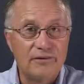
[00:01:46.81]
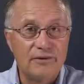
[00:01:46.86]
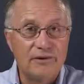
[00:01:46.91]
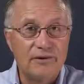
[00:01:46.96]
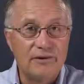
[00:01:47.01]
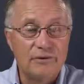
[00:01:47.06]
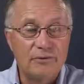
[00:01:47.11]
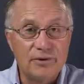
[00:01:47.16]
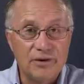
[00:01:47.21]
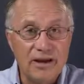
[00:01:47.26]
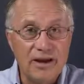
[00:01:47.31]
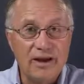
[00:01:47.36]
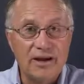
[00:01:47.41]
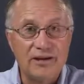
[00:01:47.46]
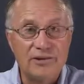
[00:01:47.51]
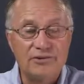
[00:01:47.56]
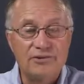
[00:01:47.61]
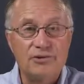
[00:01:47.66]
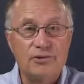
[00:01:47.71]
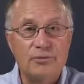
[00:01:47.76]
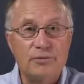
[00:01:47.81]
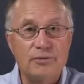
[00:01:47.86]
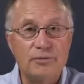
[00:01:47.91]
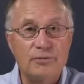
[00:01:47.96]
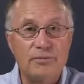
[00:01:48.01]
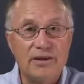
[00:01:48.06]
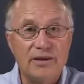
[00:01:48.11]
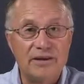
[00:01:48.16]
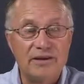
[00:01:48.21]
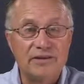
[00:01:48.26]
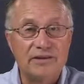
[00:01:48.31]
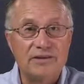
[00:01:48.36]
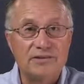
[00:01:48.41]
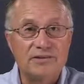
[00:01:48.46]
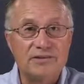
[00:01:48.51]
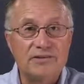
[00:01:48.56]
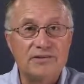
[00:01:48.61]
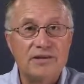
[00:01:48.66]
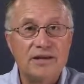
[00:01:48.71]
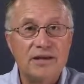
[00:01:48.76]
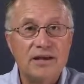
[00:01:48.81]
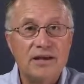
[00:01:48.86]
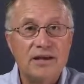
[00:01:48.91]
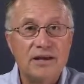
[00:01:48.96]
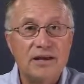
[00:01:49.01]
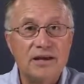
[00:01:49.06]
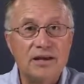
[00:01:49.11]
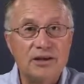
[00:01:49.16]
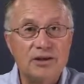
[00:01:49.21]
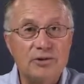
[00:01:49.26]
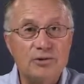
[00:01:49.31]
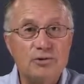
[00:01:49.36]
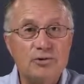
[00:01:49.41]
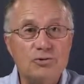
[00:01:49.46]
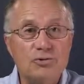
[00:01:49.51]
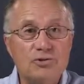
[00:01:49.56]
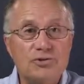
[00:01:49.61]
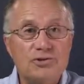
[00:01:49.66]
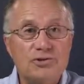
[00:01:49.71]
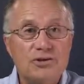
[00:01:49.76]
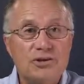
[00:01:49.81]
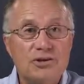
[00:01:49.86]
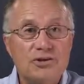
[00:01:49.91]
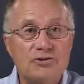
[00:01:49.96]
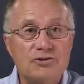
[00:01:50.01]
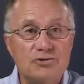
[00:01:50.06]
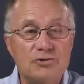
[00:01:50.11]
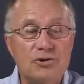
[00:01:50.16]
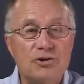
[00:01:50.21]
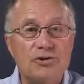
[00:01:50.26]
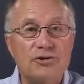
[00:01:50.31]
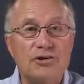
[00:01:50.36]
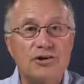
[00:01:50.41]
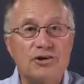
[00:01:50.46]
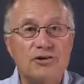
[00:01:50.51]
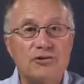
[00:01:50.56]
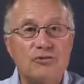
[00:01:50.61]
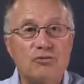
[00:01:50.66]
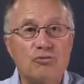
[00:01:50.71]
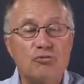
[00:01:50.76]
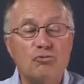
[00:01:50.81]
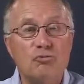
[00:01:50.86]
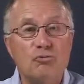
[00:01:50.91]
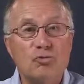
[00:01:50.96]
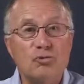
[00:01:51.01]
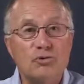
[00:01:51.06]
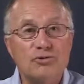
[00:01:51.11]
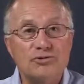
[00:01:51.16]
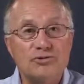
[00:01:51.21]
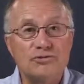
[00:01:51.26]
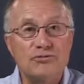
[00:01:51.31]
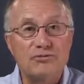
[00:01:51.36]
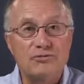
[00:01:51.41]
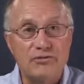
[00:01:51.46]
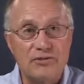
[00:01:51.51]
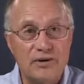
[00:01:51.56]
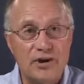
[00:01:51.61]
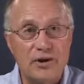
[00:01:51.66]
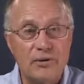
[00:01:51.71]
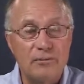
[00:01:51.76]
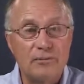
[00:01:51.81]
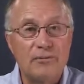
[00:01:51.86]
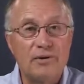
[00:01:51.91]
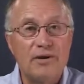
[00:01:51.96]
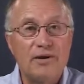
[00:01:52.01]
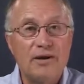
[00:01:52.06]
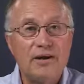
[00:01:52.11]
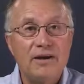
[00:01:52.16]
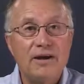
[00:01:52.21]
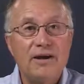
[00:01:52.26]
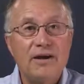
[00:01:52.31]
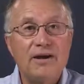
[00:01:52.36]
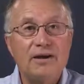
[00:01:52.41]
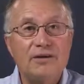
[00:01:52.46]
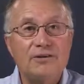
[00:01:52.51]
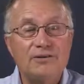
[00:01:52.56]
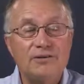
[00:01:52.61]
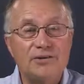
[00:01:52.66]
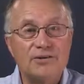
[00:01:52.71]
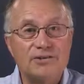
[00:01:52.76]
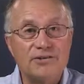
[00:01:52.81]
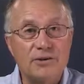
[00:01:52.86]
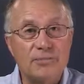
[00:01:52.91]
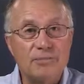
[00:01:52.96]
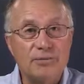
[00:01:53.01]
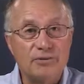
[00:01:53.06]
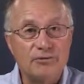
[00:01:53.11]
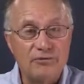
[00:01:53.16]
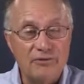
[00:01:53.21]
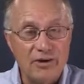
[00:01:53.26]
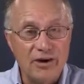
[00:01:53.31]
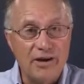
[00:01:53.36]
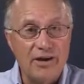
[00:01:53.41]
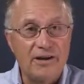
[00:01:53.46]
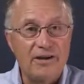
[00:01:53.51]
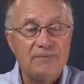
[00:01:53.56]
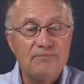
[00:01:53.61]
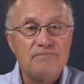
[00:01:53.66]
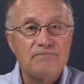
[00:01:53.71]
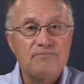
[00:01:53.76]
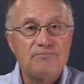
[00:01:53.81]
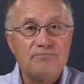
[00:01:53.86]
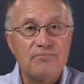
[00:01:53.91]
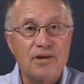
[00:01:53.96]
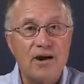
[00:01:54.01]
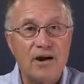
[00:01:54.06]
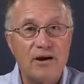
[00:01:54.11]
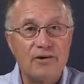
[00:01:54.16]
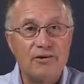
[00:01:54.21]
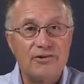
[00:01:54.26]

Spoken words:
you and I as human beings use certain rules of thumb to simplify our